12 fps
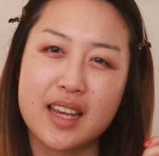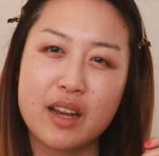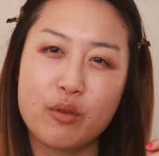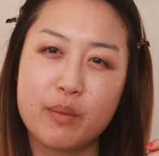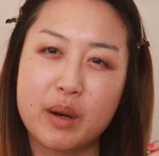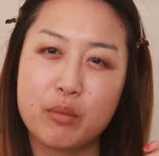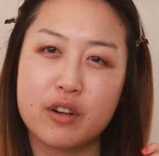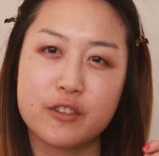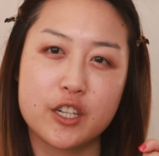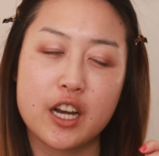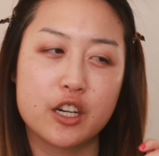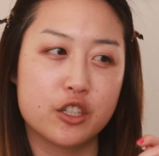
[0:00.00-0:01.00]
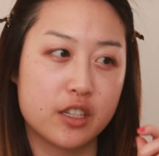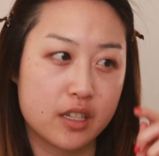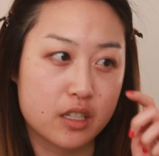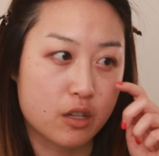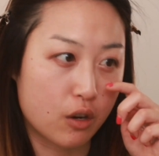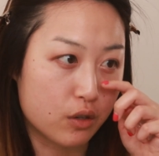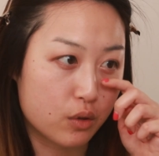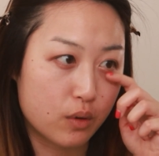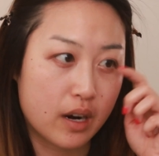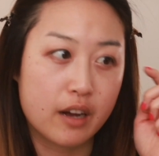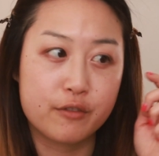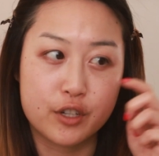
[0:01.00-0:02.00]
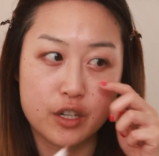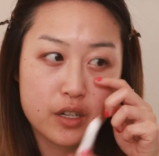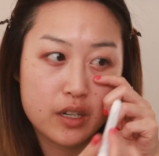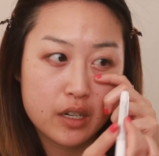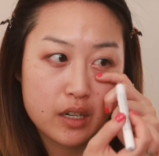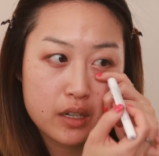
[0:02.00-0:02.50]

I can't remember if she actually does contour after.